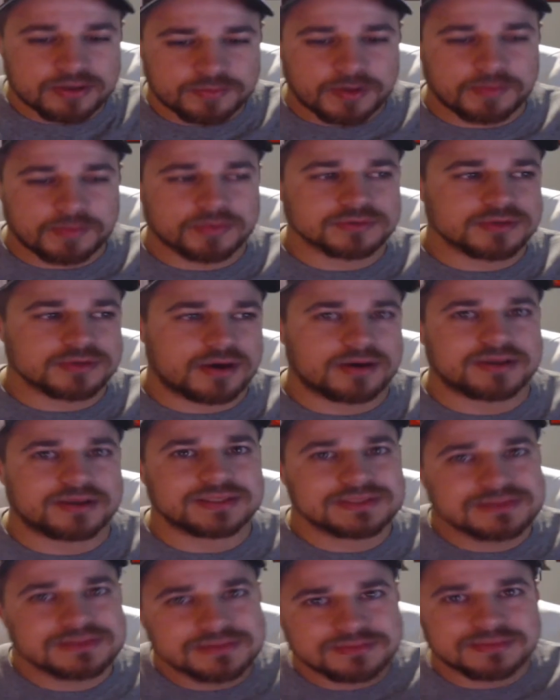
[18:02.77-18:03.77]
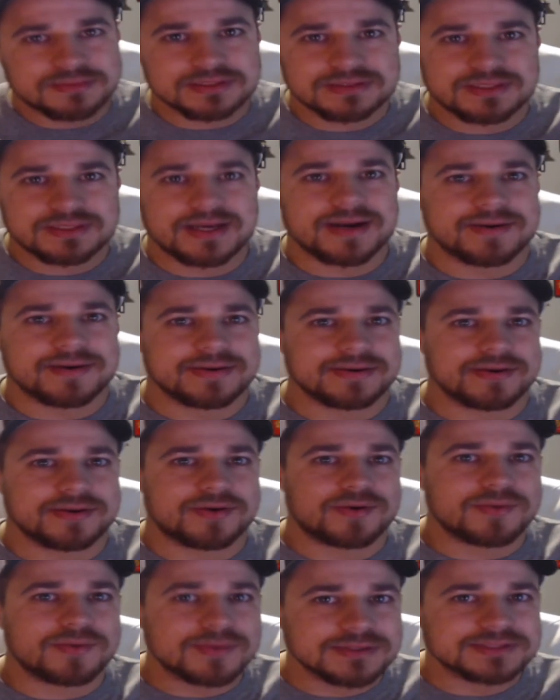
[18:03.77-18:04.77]
people talk. It's it's Gary.
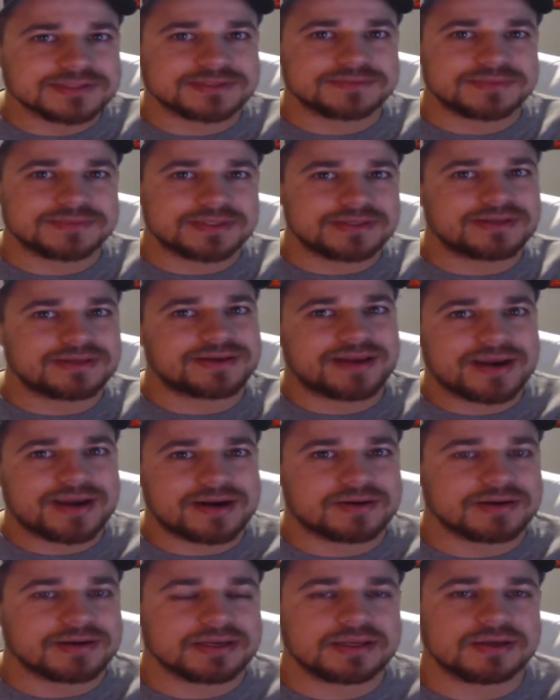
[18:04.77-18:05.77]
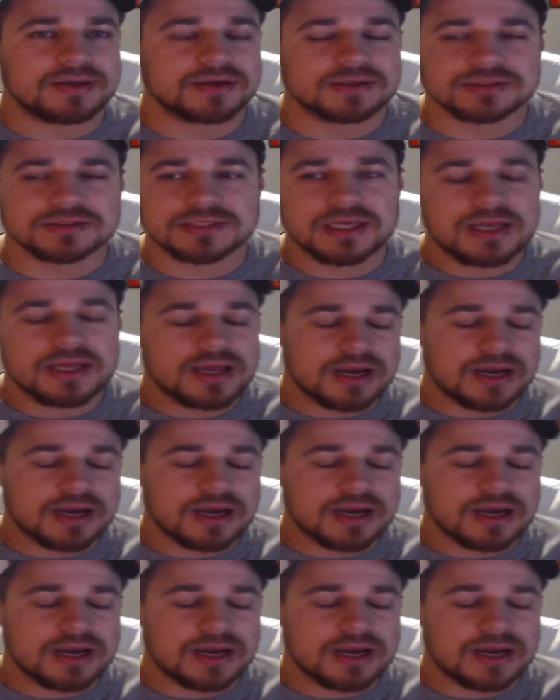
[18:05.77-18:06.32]
No one wants to be in Gary. He goes.